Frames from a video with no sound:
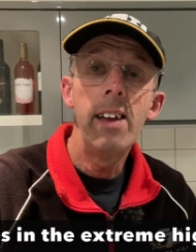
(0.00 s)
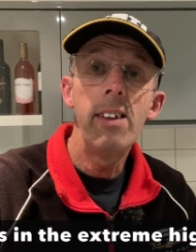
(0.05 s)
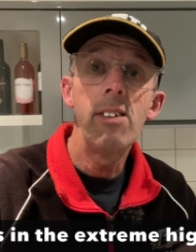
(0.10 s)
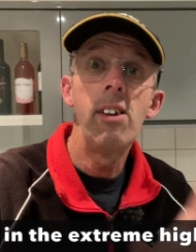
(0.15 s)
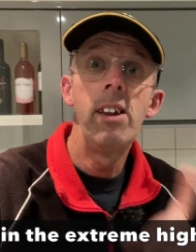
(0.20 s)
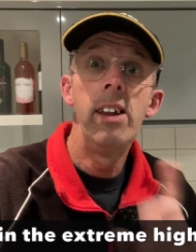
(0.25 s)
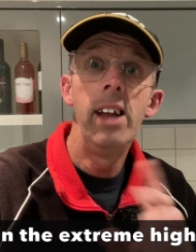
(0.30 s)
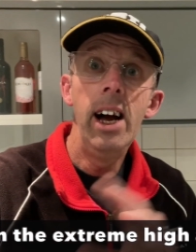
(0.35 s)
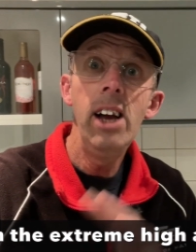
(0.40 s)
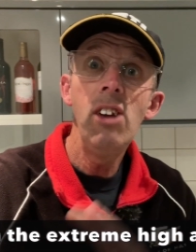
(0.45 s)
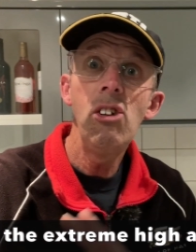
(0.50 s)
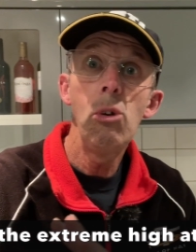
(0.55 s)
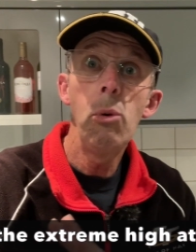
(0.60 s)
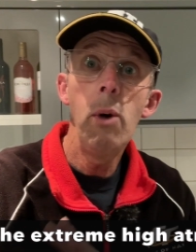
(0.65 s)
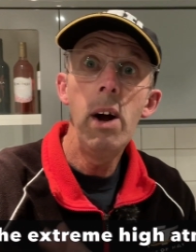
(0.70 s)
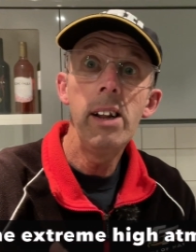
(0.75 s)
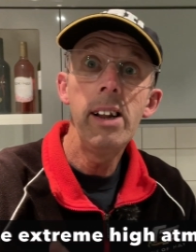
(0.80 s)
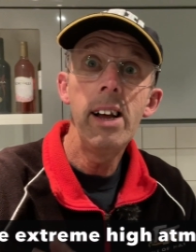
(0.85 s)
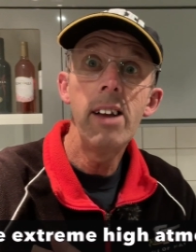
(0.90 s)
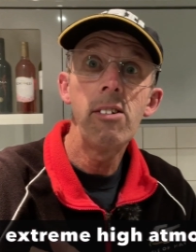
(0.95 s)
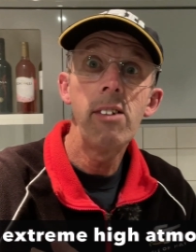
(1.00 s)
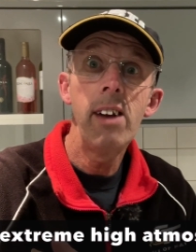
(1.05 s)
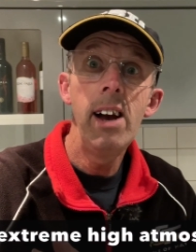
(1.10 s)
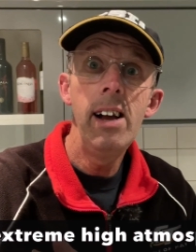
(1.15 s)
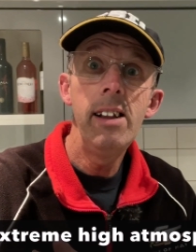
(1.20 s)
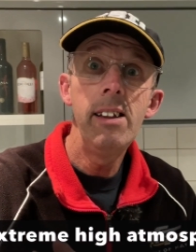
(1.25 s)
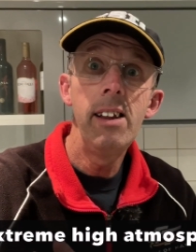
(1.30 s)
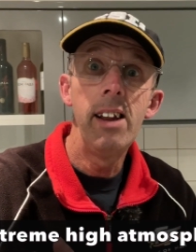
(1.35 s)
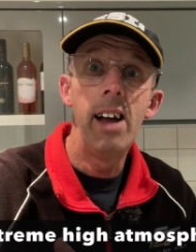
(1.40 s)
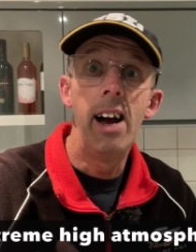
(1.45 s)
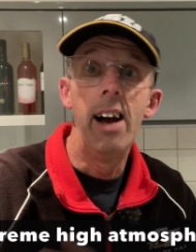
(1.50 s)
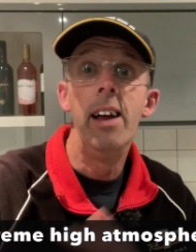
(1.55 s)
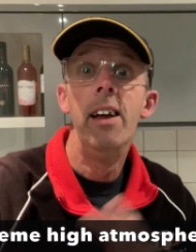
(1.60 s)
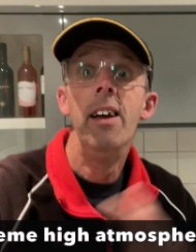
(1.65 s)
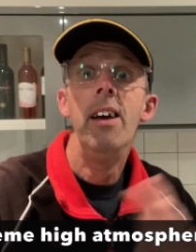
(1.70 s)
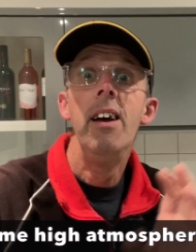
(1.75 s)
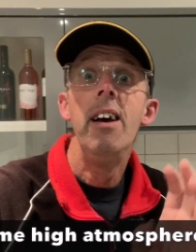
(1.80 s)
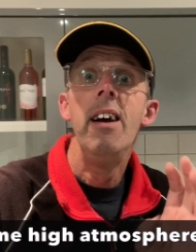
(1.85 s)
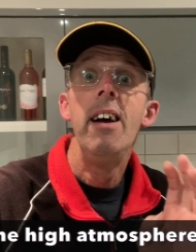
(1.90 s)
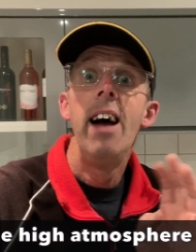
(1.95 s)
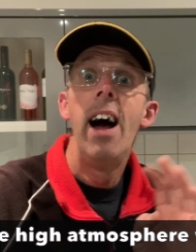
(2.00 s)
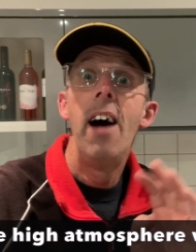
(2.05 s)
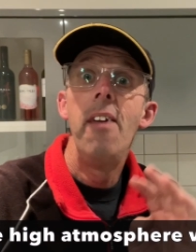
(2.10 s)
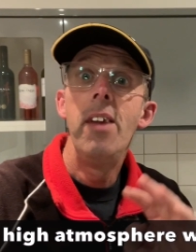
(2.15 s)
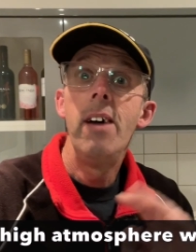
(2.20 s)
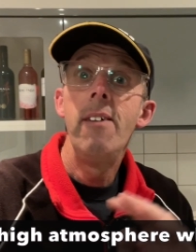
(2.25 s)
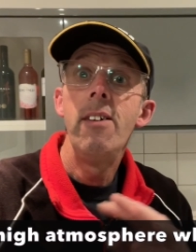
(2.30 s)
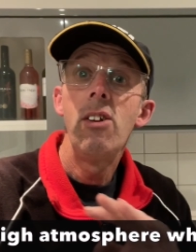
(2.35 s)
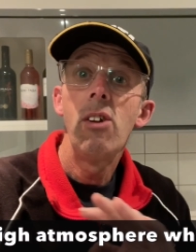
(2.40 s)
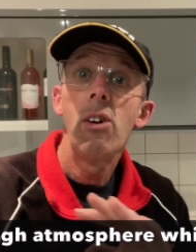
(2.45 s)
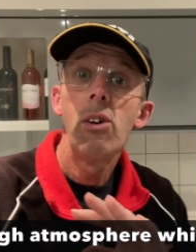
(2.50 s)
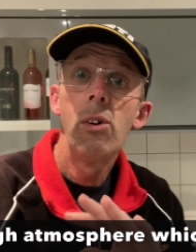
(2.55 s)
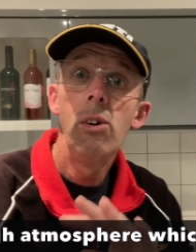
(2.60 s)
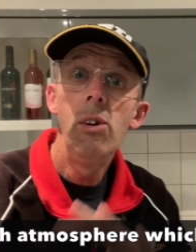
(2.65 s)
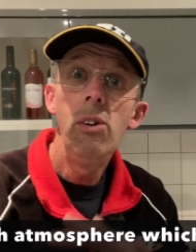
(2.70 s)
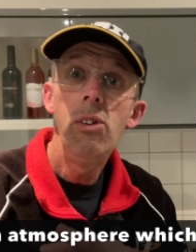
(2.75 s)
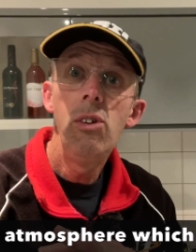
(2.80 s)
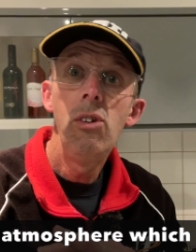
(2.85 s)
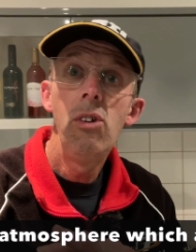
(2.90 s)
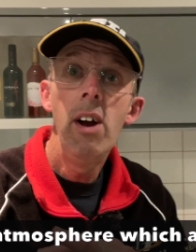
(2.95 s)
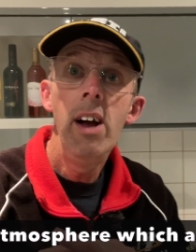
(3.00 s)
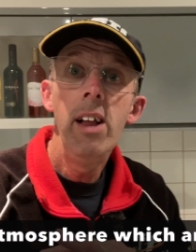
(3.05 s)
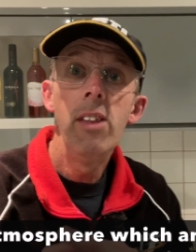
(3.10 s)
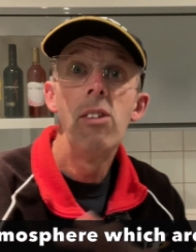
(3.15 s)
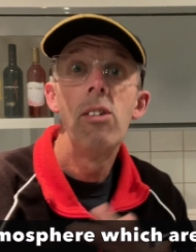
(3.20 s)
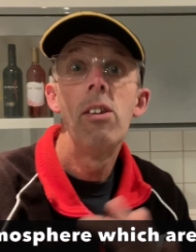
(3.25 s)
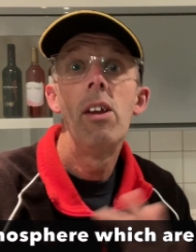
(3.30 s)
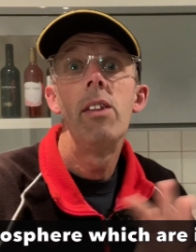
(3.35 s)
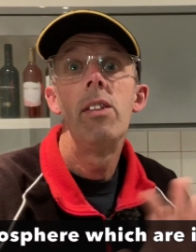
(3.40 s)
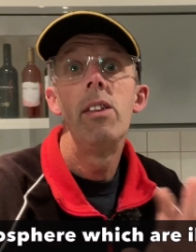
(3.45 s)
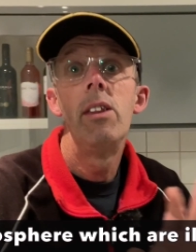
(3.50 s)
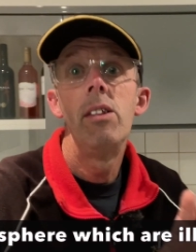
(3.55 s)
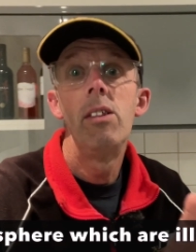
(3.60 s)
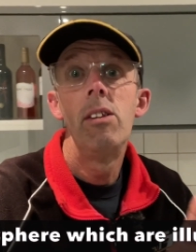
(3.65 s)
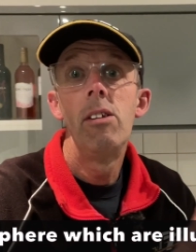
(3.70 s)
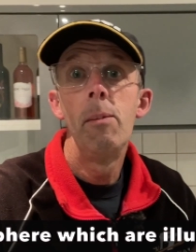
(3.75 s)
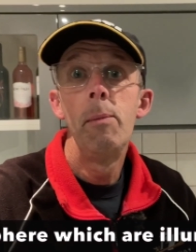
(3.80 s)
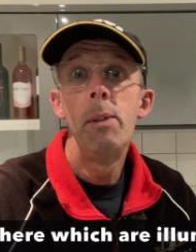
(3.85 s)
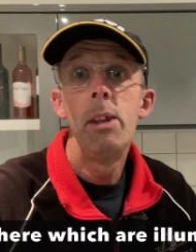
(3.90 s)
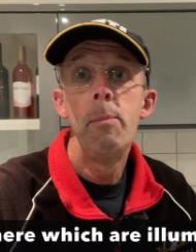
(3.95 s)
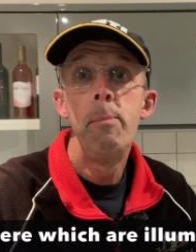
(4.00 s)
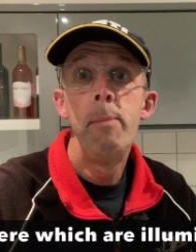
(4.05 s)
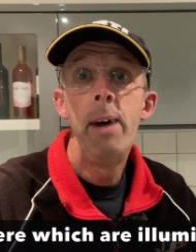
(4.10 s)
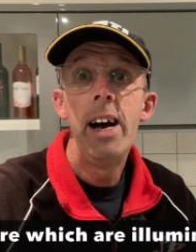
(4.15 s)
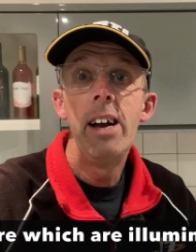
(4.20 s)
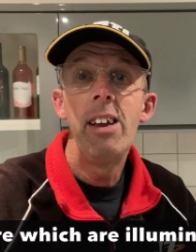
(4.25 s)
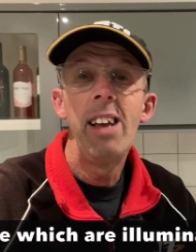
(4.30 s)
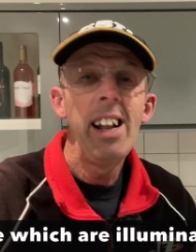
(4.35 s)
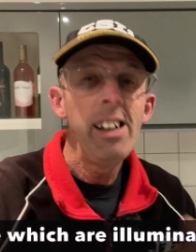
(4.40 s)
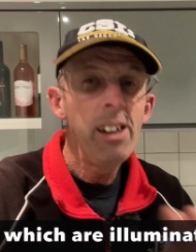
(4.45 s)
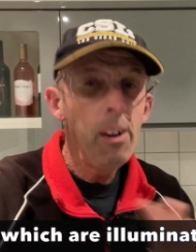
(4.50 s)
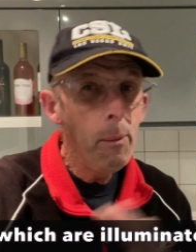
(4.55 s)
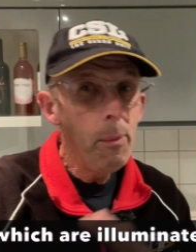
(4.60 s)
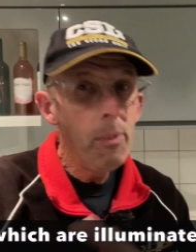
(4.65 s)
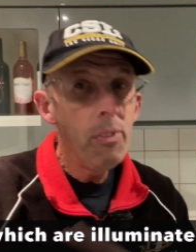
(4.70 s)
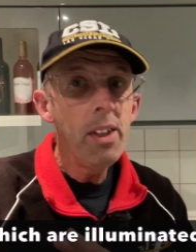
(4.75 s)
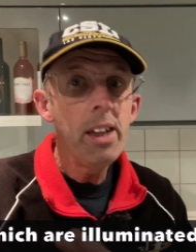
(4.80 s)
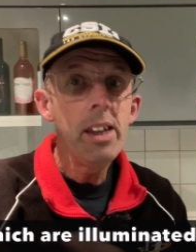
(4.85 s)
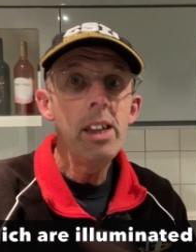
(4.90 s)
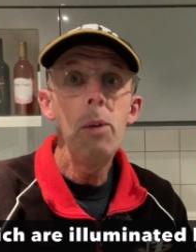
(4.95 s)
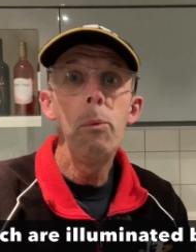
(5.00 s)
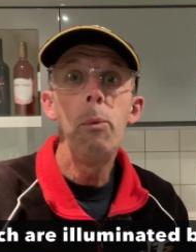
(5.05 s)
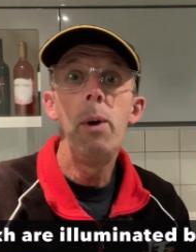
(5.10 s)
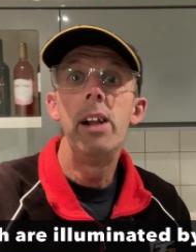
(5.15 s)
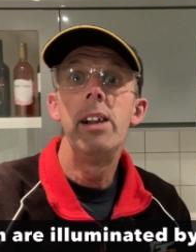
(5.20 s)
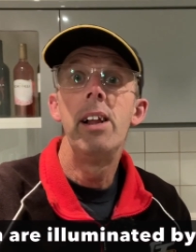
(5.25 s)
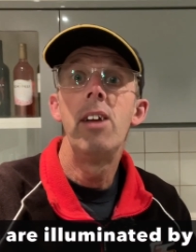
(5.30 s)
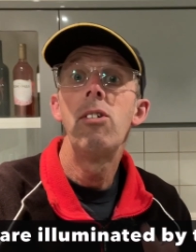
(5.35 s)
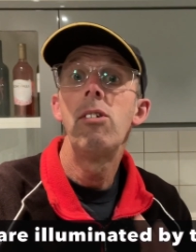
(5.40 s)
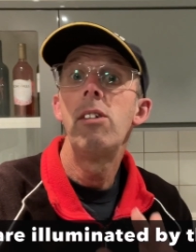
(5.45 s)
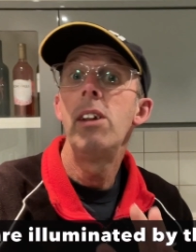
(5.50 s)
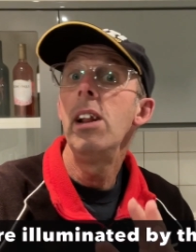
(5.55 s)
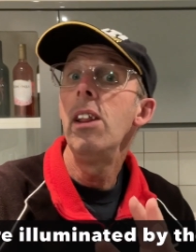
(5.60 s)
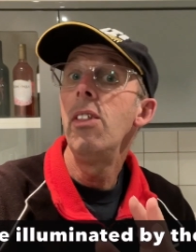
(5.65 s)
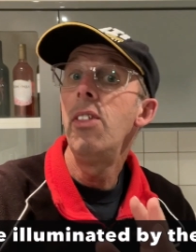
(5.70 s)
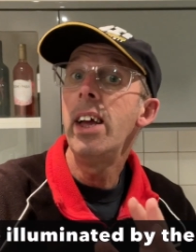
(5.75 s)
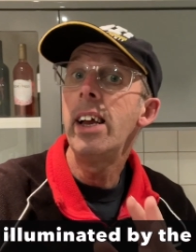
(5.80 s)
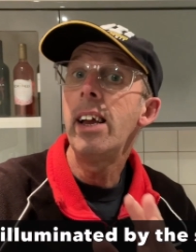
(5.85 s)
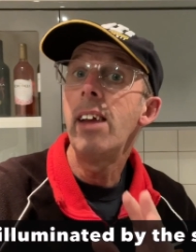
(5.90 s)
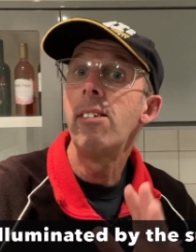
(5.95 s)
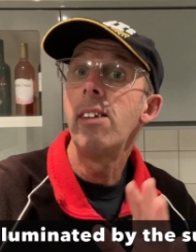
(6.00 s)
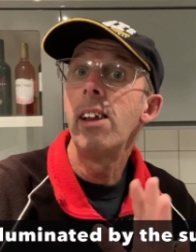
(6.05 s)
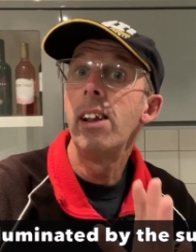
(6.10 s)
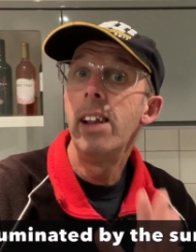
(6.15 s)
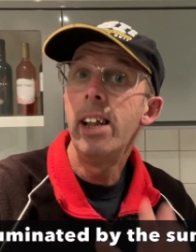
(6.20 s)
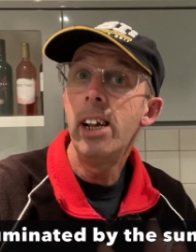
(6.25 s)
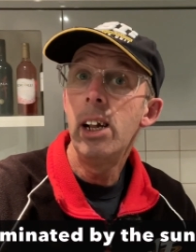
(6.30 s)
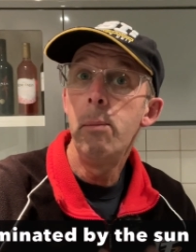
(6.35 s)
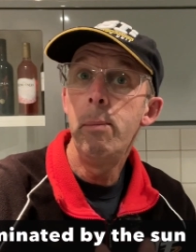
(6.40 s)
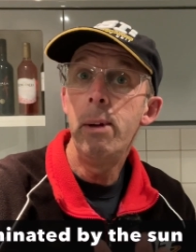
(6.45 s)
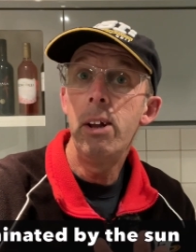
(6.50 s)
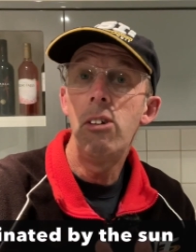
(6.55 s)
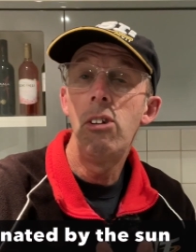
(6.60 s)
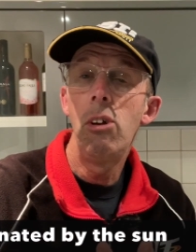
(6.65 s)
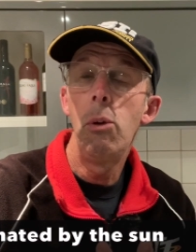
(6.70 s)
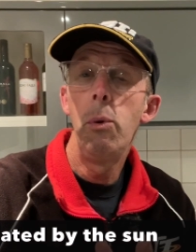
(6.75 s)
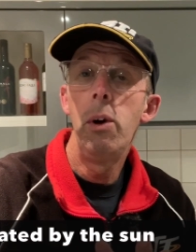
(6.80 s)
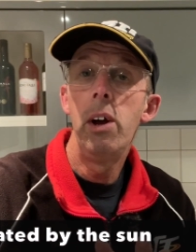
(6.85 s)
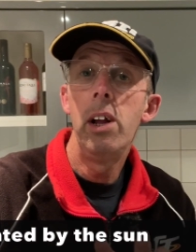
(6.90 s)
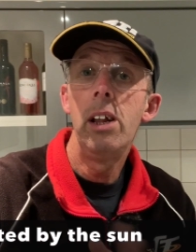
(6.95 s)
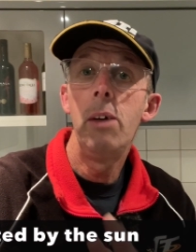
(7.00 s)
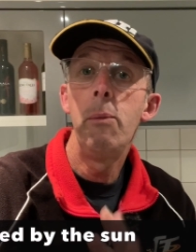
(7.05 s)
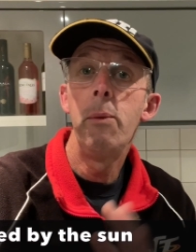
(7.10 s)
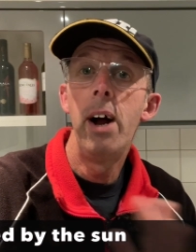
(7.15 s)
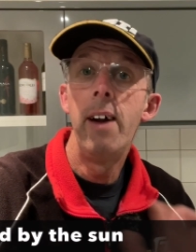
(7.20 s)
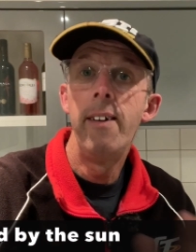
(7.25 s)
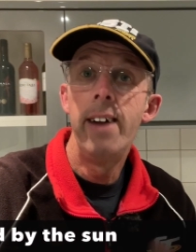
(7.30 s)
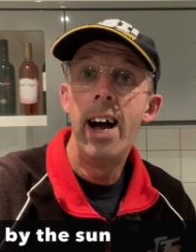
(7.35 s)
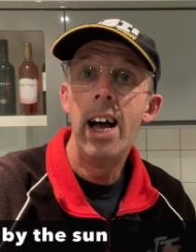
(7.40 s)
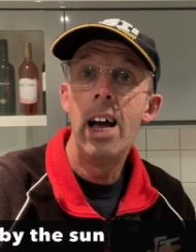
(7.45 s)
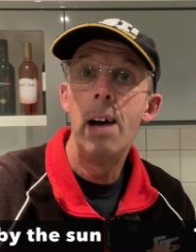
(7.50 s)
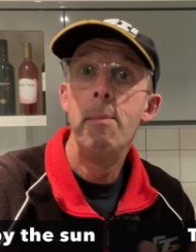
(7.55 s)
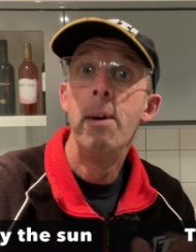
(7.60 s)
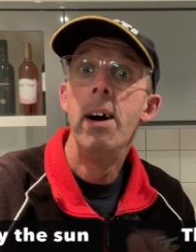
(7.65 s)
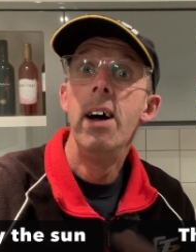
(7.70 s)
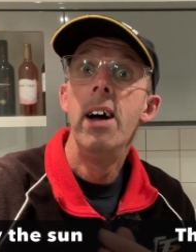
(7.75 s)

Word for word: It's a nice twilight sky tonight, and there is a good chance that some of them might. I don't think they will. I still think it's a little bit too early where I am.